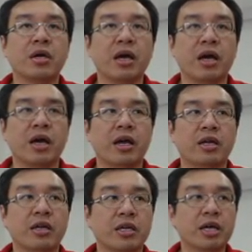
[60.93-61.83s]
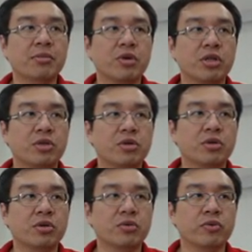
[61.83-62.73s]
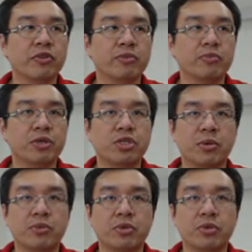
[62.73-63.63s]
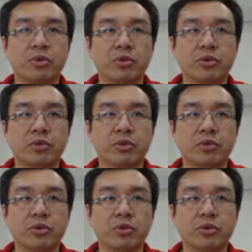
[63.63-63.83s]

And the game continued with bishop to